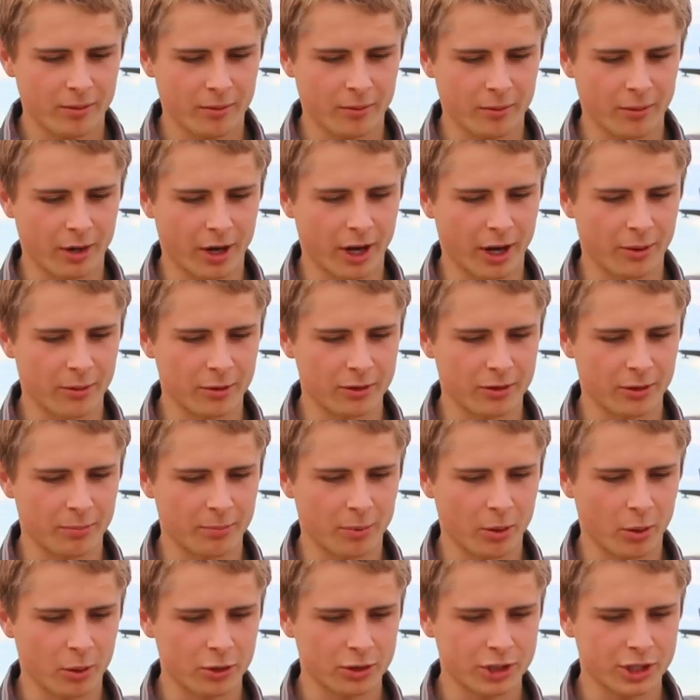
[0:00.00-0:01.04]
When I was
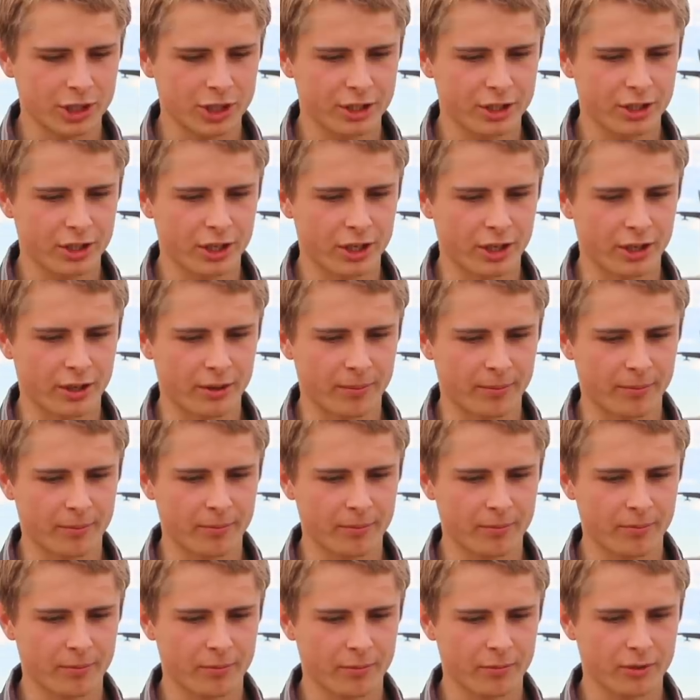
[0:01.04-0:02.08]
approaching
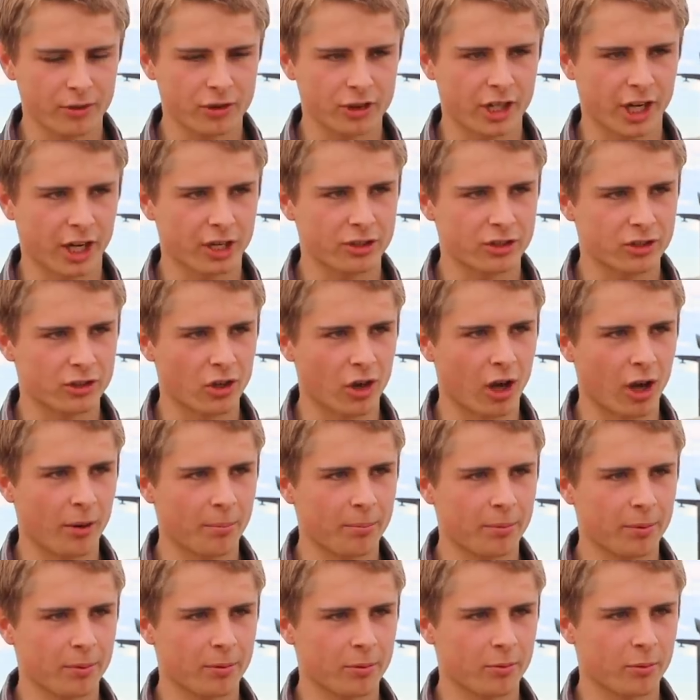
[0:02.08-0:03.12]
the check stop,
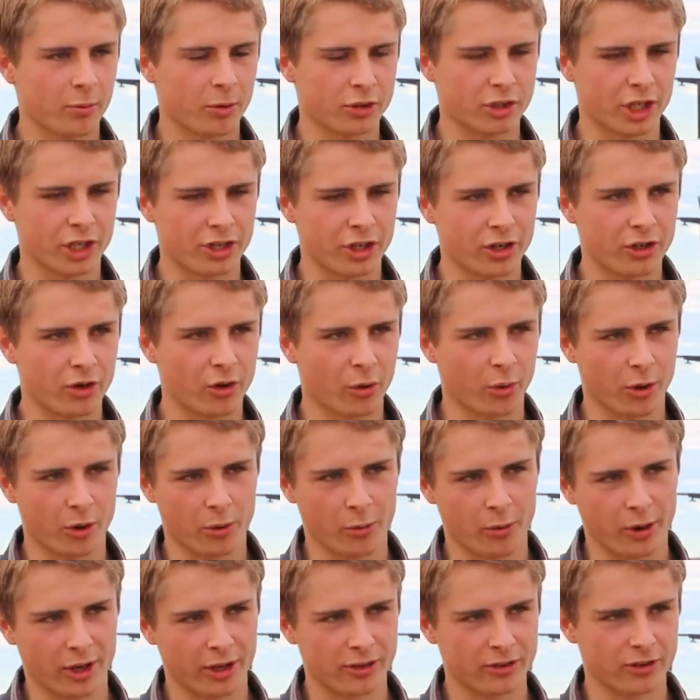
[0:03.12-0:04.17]
which I didn't know what
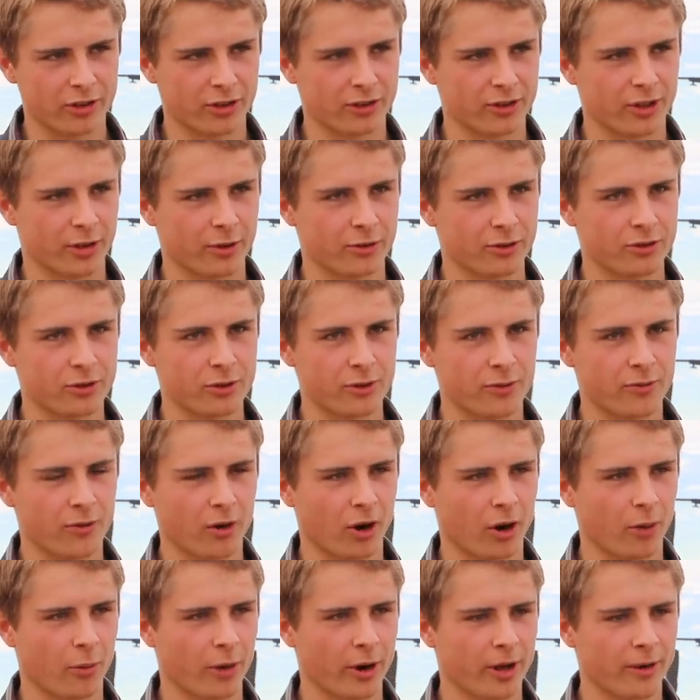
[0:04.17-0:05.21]
it was because I was too
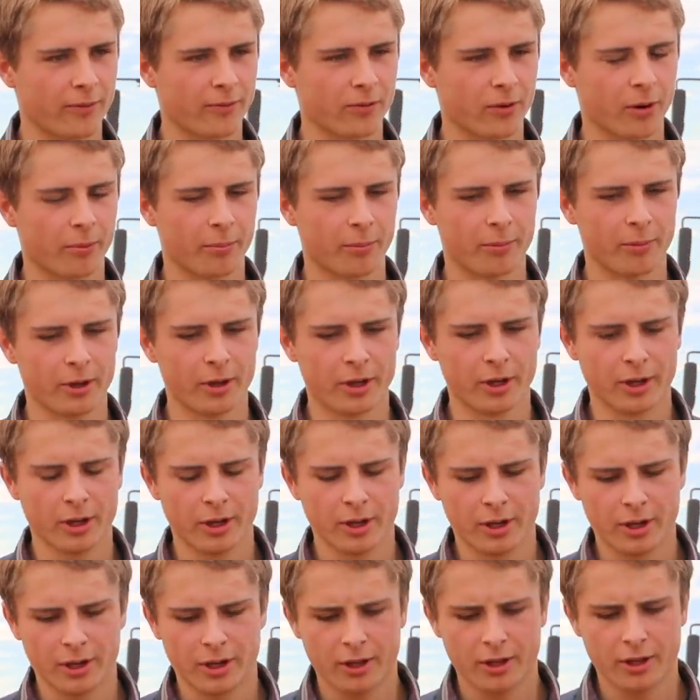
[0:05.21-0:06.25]
far away
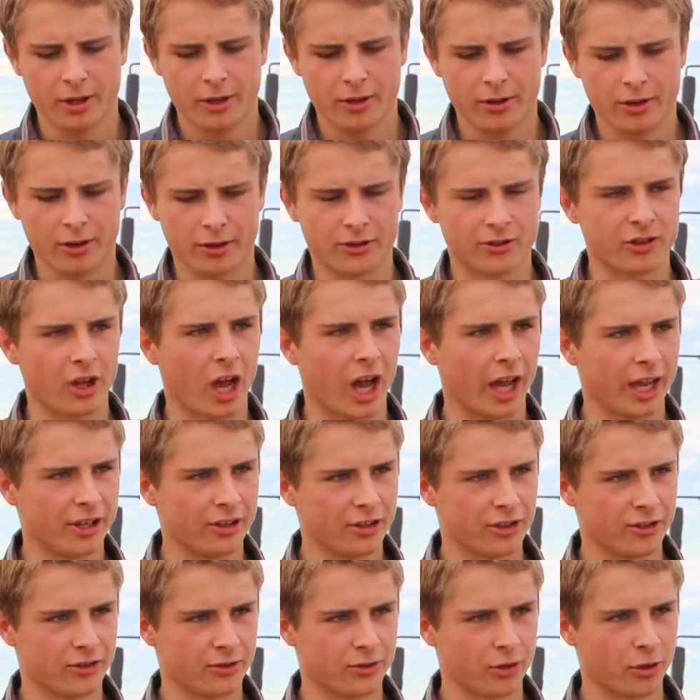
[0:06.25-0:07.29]
from the
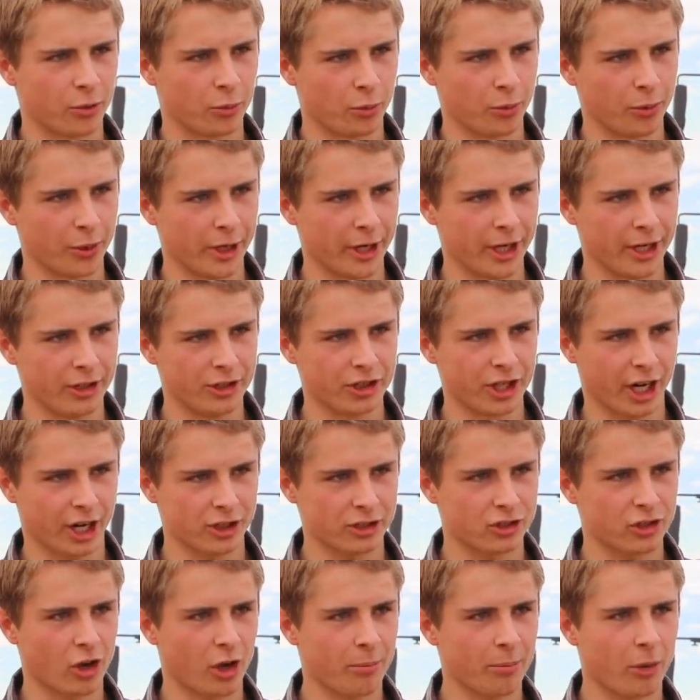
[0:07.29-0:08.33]
sign just to read
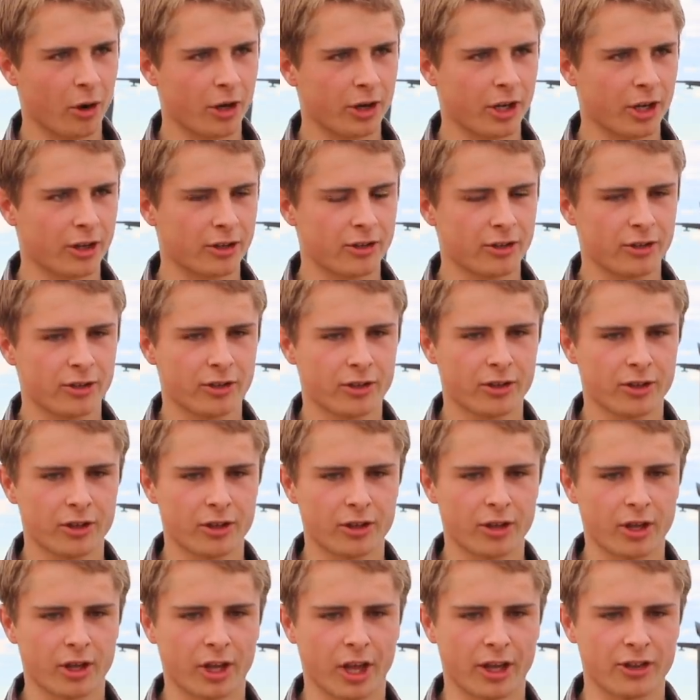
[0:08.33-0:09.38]
check stop on
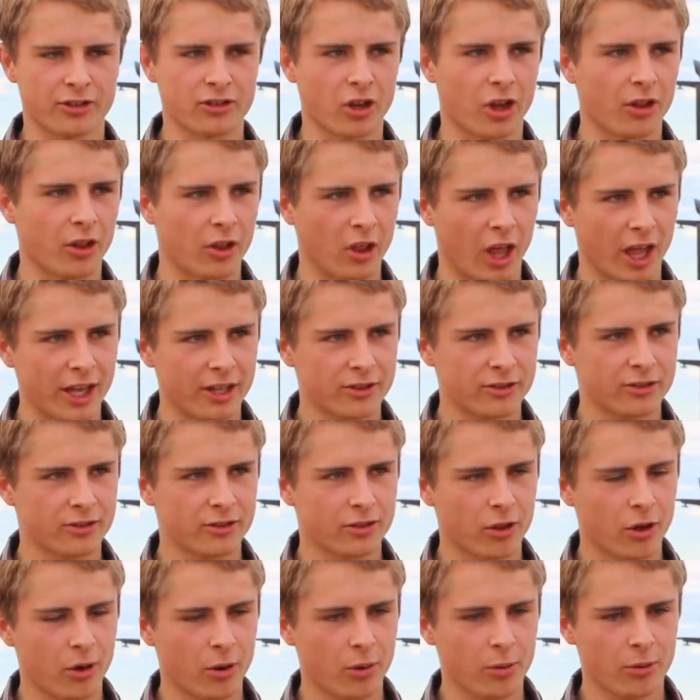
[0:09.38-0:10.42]
it, I saw the
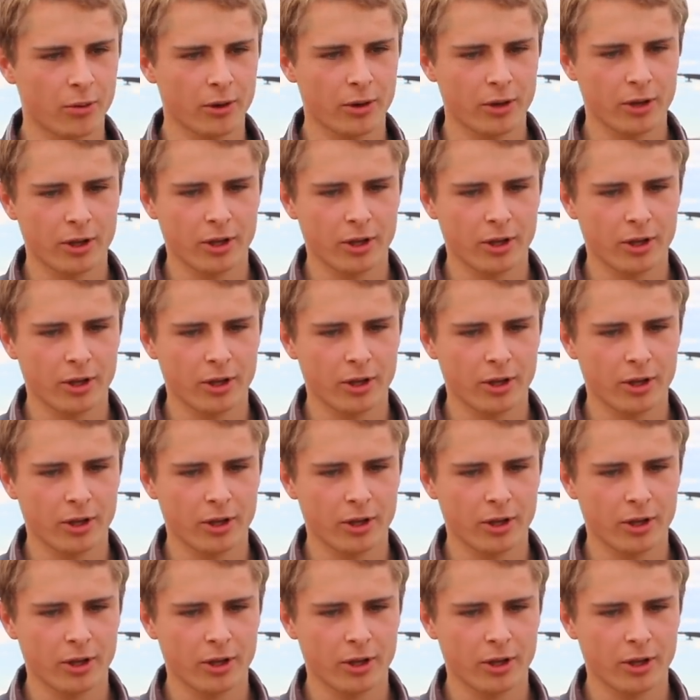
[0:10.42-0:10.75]
lights though,